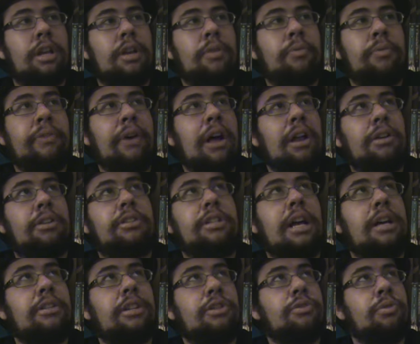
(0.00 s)
without a
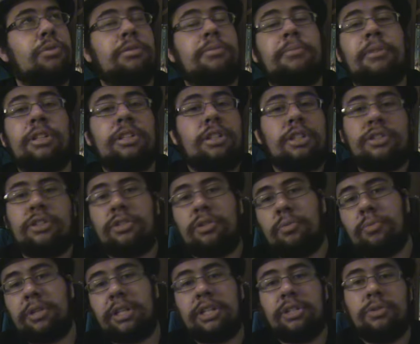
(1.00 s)
doubt, that George R. Martin doesn't know
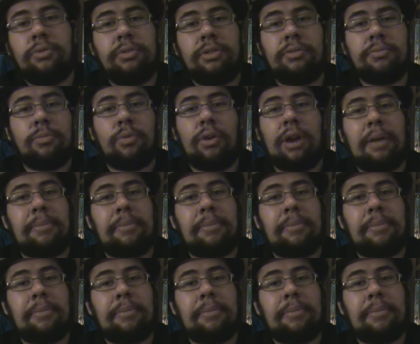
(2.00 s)
what he's doing no more.